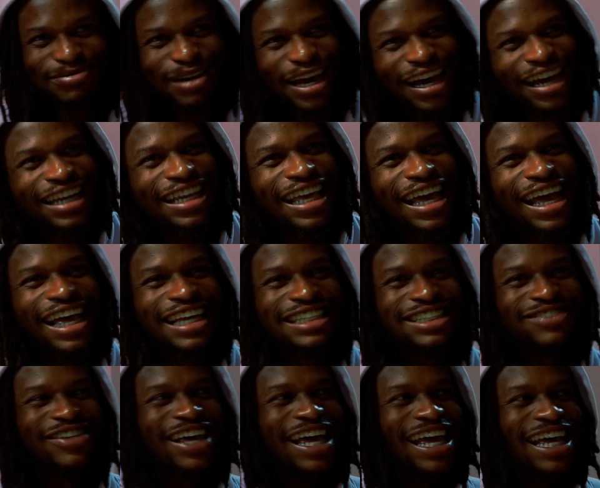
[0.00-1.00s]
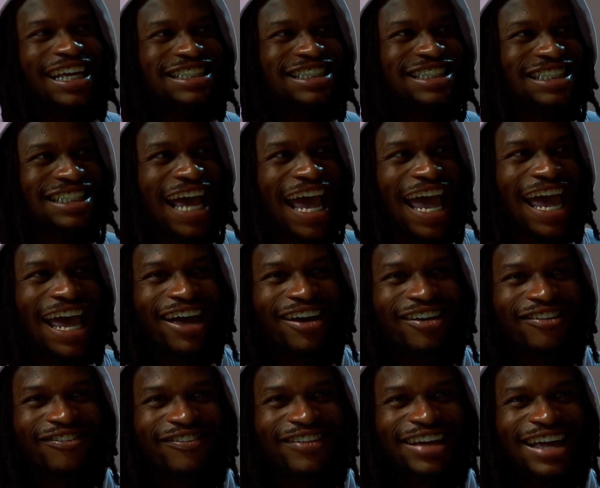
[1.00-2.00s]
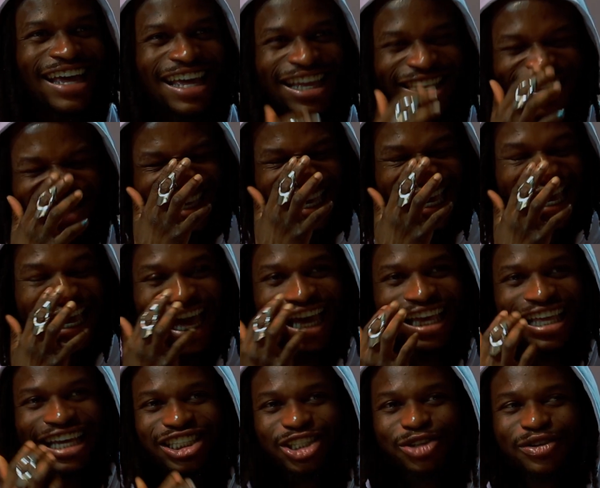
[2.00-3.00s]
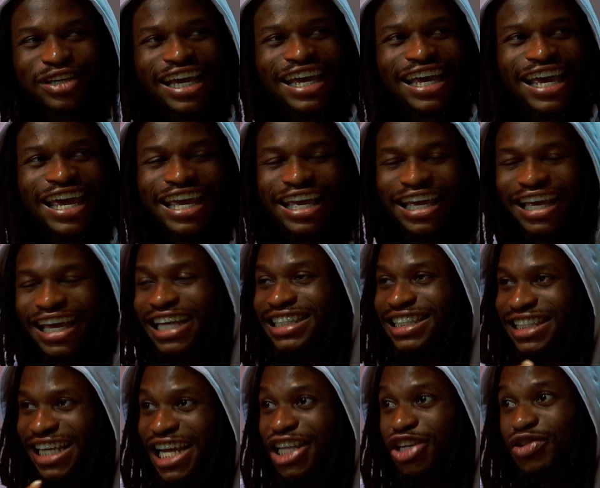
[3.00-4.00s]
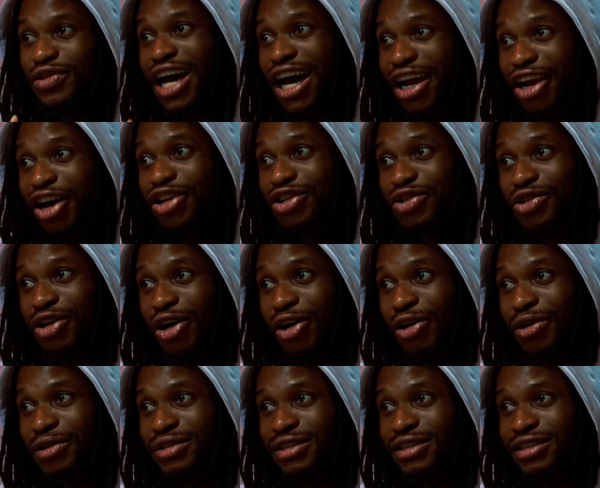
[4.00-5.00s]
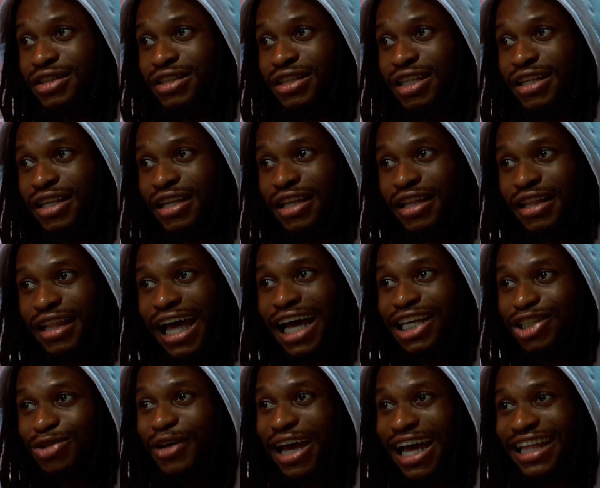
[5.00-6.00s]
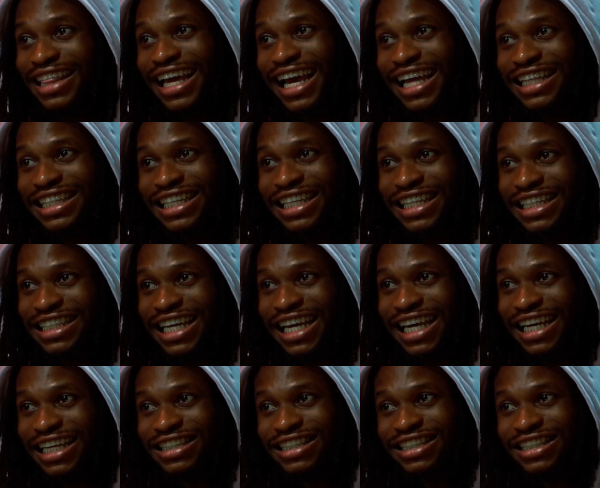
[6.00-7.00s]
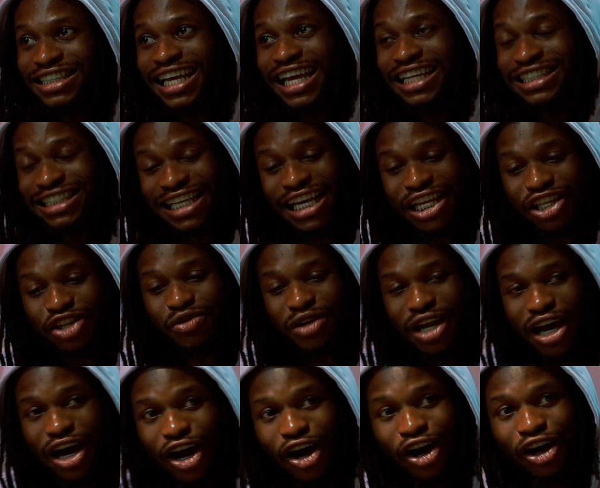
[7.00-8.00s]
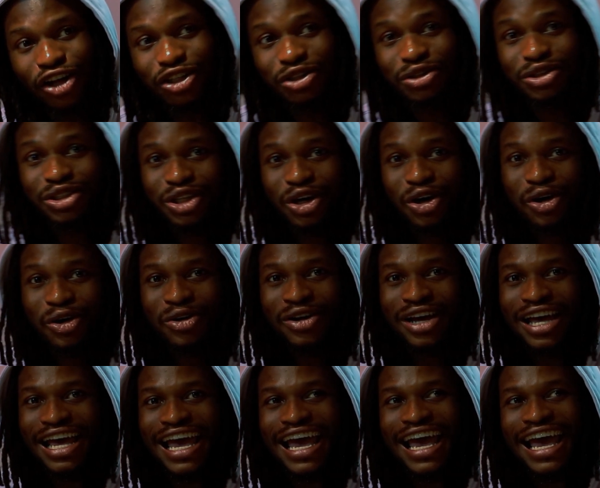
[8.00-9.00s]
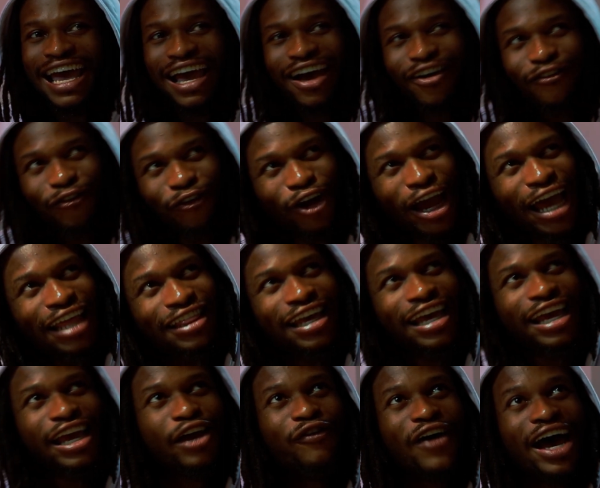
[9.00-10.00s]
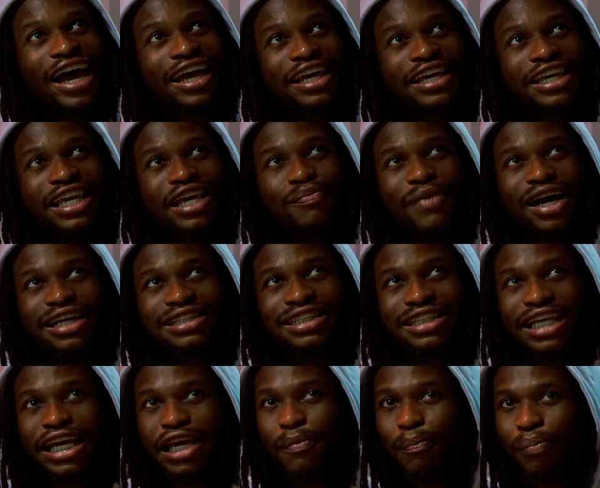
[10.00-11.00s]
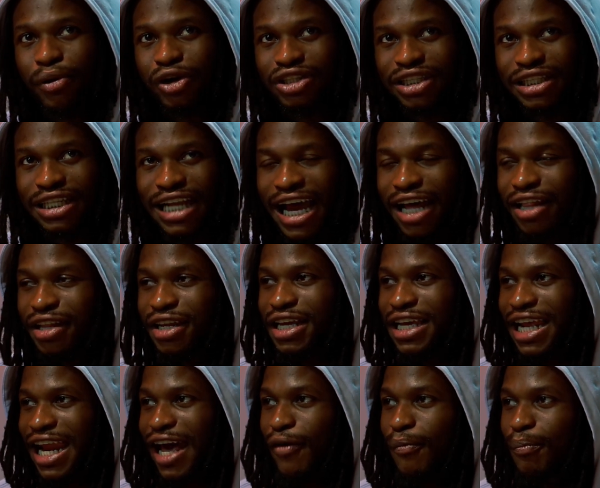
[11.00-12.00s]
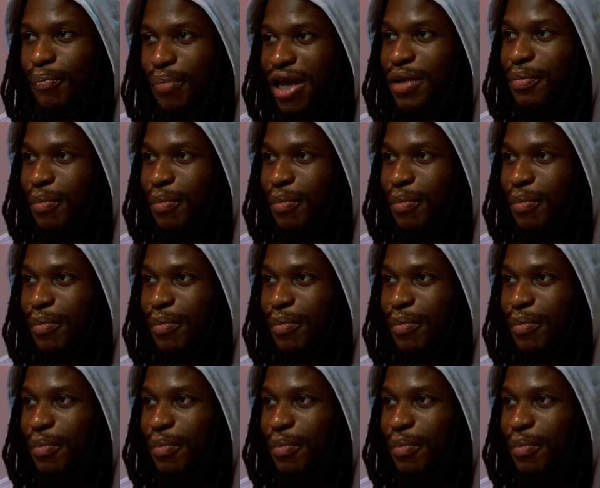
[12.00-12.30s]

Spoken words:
podcast, man. Damn. I guess you can't. Hey, it's in you, not on you though. That's what at the end of the day. It's in you, not on you. So. If I could keep my same personality and have been